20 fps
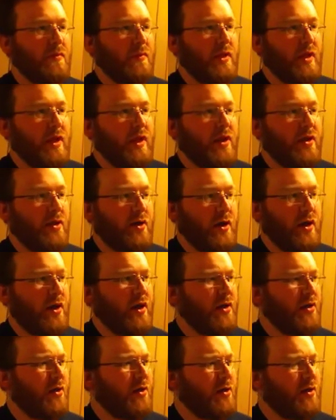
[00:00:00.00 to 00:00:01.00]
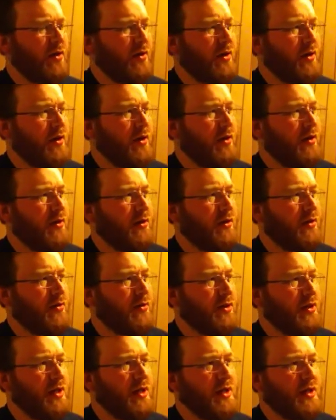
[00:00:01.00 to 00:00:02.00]
that he had heard
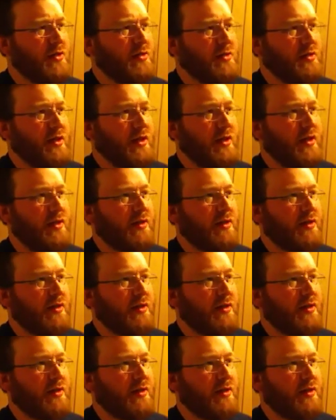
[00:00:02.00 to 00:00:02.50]
critiques